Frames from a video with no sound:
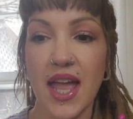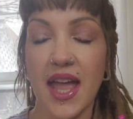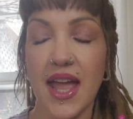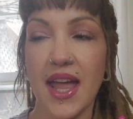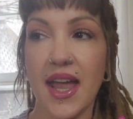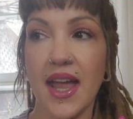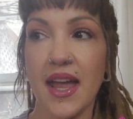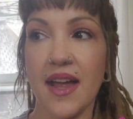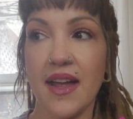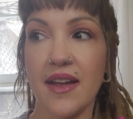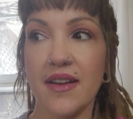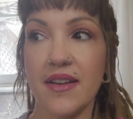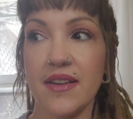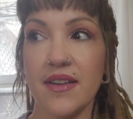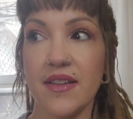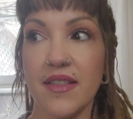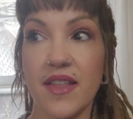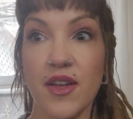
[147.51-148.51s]

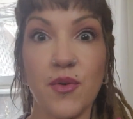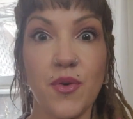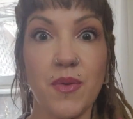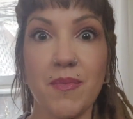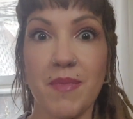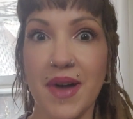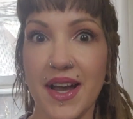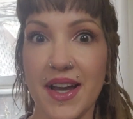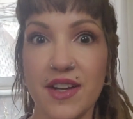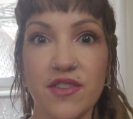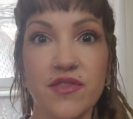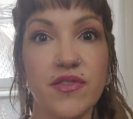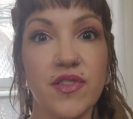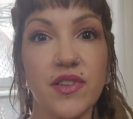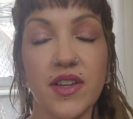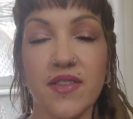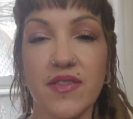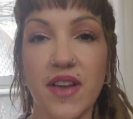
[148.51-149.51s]
and they were
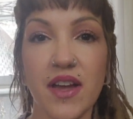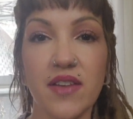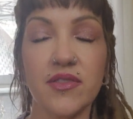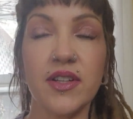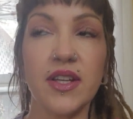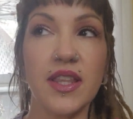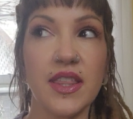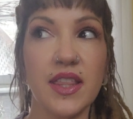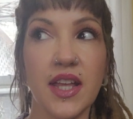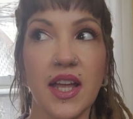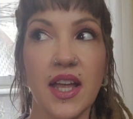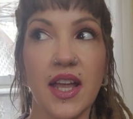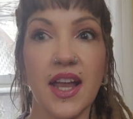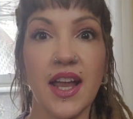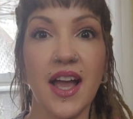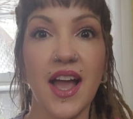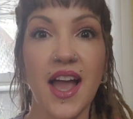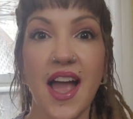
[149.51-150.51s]
mindful of
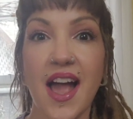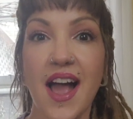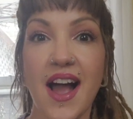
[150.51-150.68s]
everything,